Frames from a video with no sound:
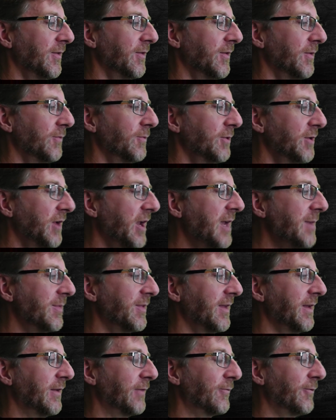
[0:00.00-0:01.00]
that would keep
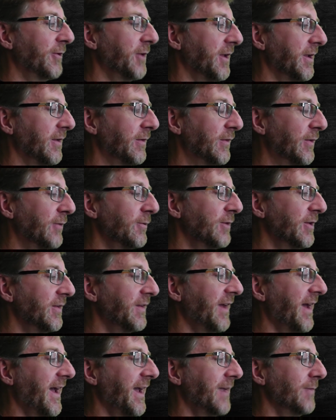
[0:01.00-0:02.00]
things running during the
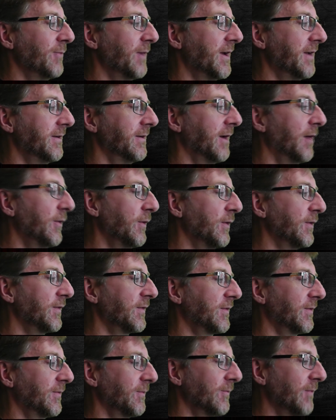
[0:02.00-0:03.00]
day when
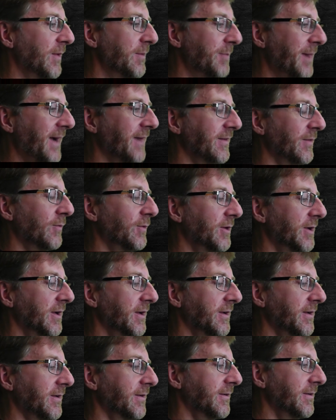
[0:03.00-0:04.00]
others went back to
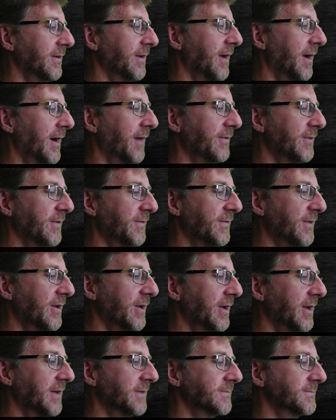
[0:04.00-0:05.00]
work after
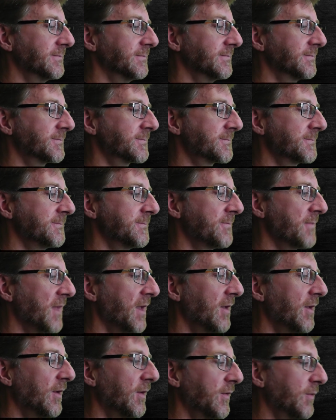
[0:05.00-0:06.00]
furlough.
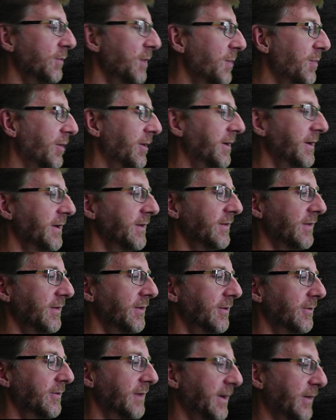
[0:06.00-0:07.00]
So we applied
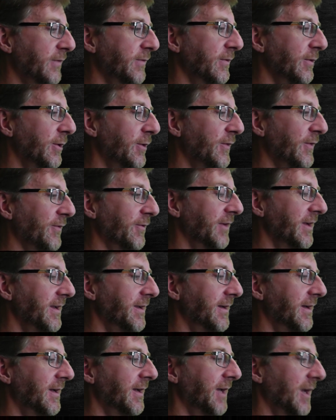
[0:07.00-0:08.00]
to National Lottery
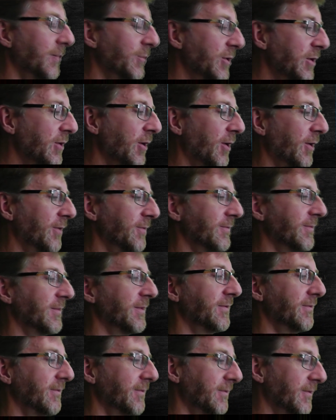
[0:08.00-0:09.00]
and we got
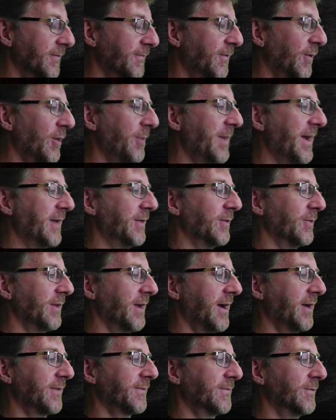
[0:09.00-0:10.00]
the full amount that
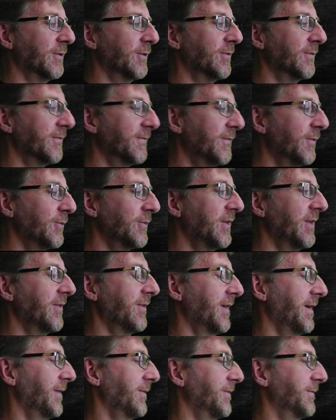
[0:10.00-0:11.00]
we asked for,
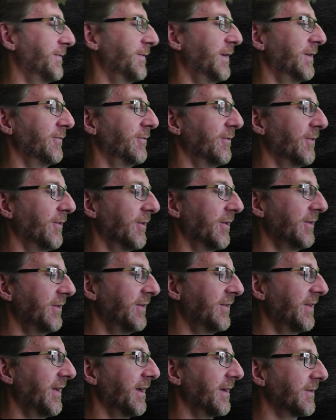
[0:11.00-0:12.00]

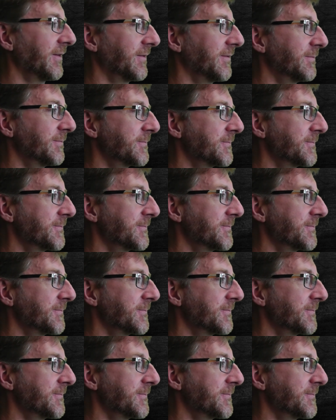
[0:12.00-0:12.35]
£14,536.